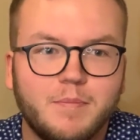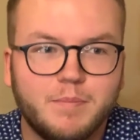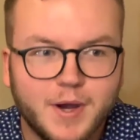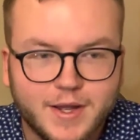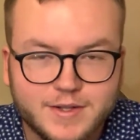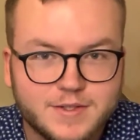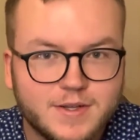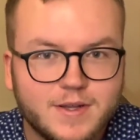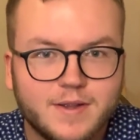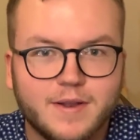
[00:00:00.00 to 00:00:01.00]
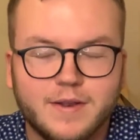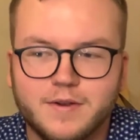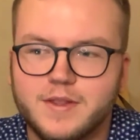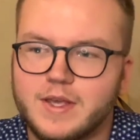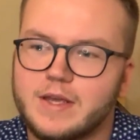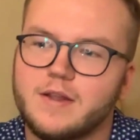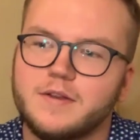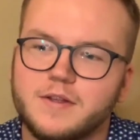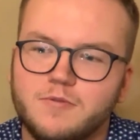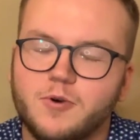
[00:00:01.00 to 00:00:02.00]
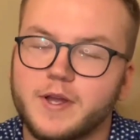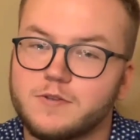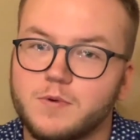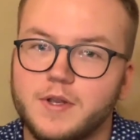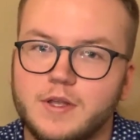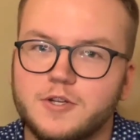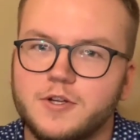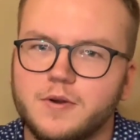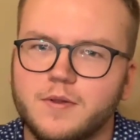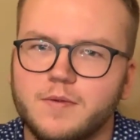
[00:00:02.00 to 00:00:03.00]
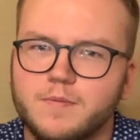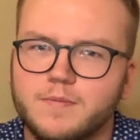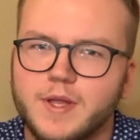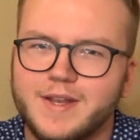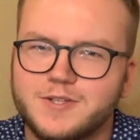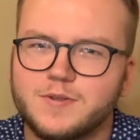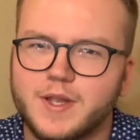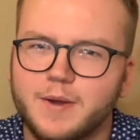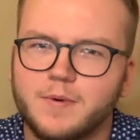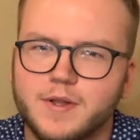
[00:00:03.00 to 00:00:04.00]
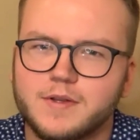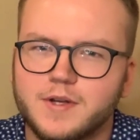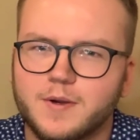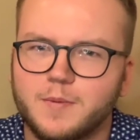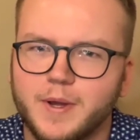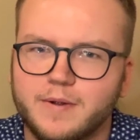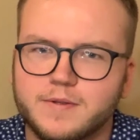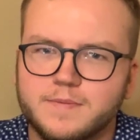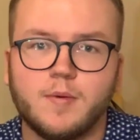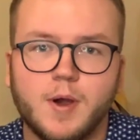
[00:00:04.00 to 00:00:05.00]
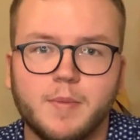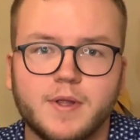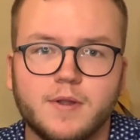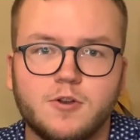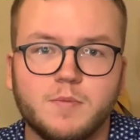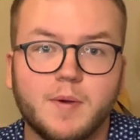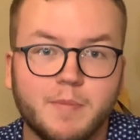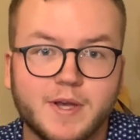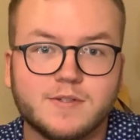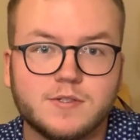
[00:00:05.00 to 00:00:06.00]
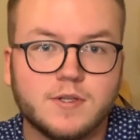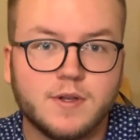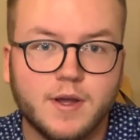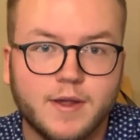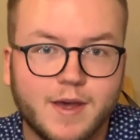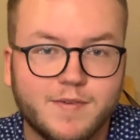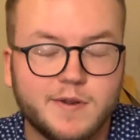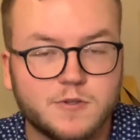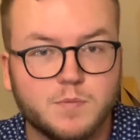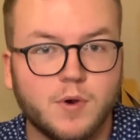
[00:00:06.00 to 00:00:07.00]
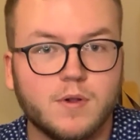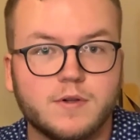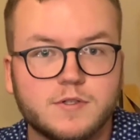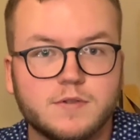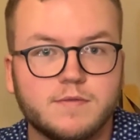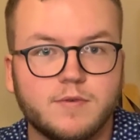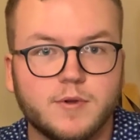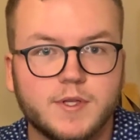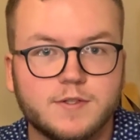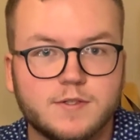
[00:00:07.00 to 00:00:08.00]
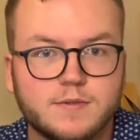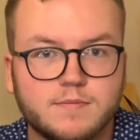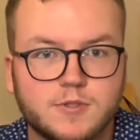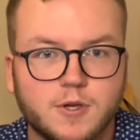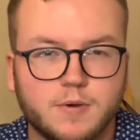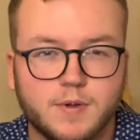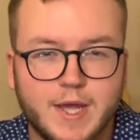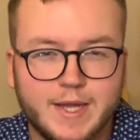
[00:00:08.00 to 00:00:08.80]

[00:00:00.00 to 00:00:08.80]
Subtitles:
But near the end, it did raise one issue, an issue that I wanted to talk about. I'm going to do my best to not have any spoilers for this, so